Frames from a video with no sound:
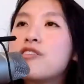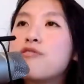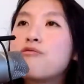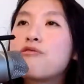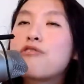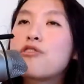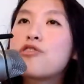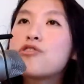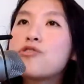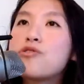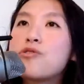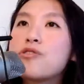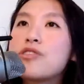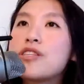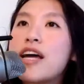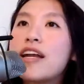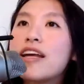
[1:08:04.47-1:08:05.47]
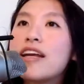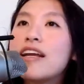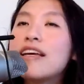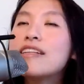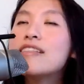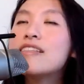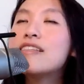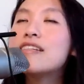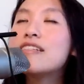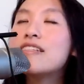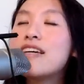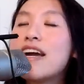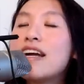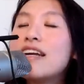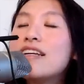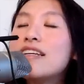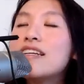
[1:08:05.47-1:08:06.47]
and reversals that it
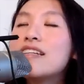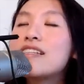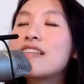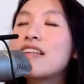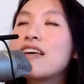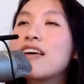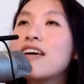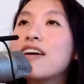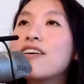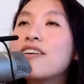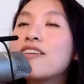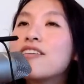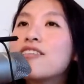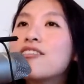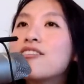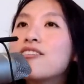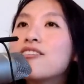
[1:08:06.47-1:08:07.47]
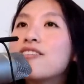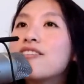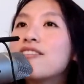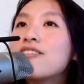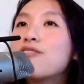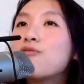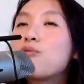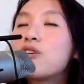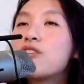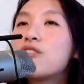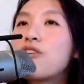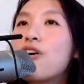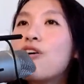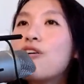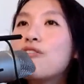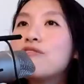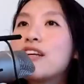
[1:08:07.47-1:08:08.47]
instantaneously
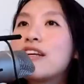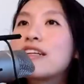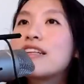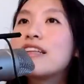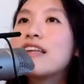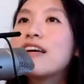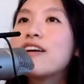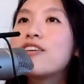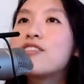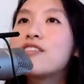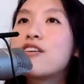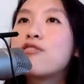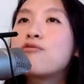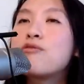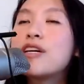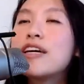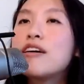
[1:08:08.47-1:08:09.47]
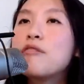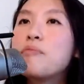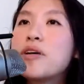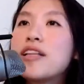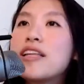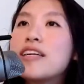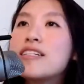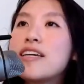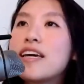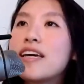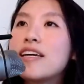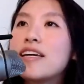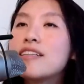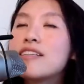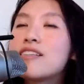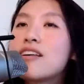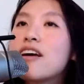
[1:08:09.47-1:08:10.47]
resolves and clears and
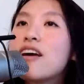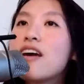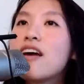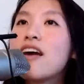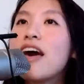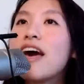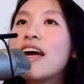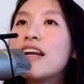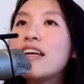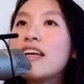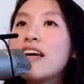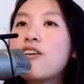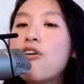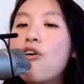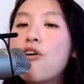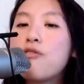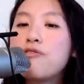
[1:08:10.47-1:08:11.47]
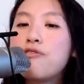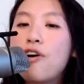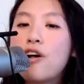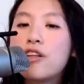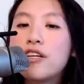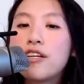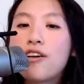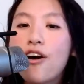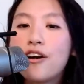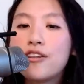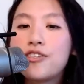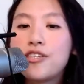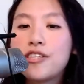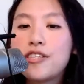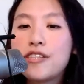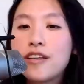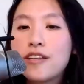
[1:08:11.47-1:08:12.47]
rehabilitates any and all fallen
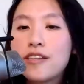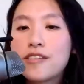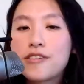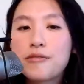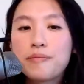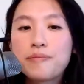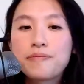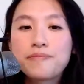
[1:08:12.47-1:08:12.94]
consciousness